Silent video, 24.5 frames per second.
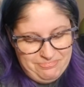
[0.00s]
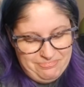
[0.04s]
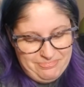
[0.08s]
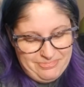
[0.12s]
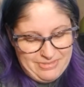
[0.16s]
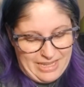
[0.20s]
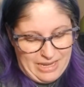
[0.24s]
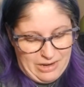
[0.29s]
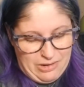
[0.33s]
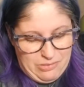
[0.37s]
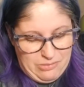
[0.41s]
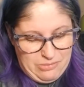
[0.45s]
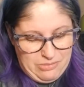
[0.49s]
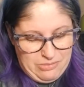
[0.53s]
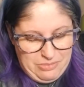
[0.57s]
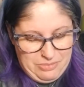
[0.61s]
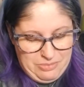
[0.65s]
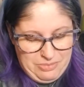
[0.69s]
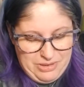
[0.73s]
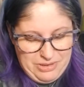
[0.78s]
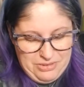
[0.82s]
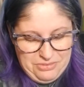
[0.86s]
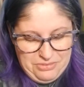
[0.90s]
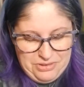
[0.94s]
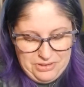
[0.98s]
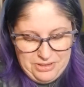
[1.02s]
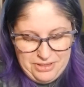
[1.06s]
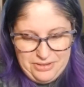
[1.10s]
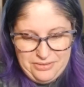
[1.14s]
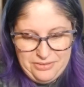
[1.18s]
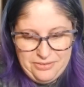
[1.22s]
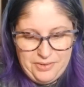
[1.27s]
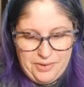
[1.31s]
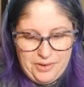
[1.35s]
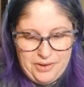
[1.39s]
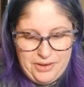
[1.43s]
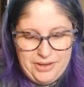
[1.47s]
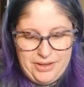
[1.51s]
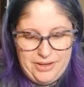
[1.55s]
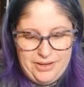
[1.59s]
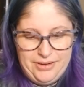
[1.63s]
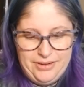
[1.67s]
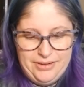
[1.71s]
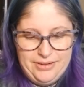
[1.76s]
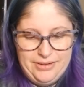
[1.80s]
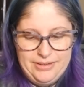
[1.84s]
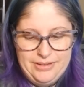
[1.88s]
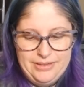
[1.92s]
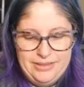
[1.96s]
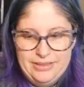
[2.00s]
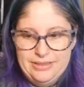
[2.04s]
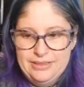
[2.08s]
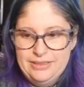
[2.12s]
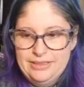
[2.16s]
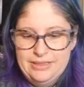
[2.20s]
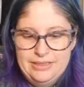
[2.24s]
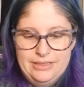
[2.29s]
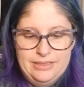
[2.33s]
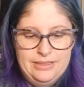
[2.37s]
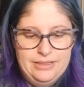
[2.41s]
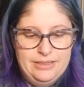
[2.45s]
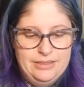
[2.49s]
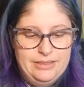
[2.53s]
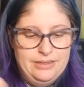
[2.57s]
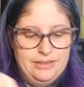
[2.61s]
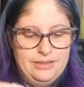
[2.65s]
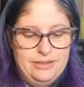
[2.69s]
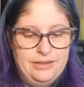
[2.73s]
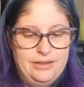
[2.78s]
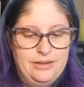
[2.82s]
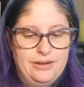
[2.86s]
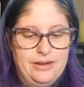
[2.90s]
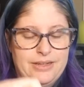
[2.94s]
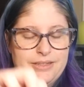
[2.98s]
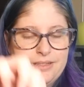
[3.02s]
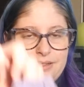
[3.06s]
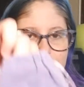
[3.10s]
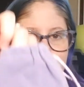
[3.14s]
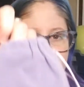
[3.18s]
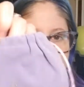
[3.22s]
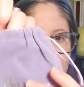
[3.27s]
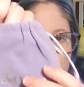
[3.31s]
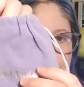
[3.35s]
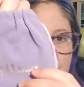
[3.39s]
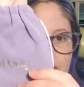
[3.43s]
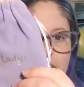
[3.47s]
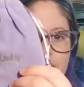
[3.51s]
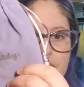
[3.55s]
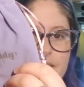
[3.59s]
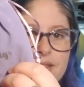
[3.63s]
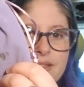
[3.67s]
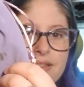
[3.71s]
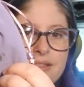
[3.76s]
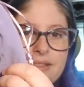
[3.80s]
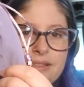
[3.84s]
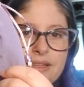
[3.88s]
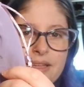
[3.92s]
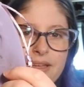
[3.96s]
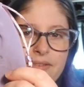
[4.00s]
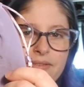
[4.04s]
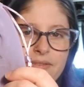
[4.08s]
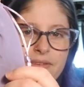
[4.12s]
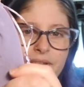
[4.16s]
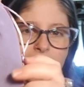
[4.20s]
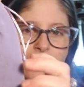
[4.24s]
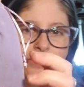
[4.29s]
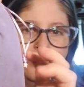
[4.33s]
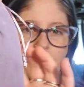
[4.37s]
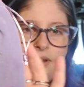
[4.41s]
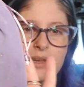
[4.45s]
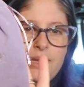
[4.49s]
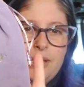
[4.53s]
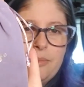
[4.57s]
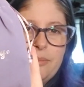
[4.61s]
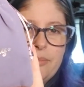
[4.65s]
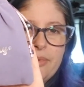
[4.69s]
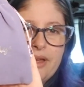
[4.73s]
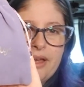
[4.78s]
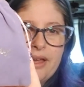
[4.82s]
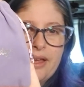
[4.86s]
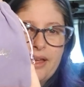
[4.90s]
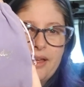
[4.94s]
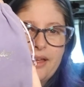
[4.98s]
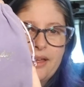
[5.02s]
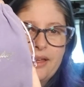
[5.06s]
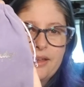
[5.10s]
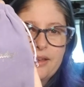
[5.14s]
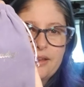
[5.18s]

That would be really fun. Alright, so it's a nice, like, velvety bag.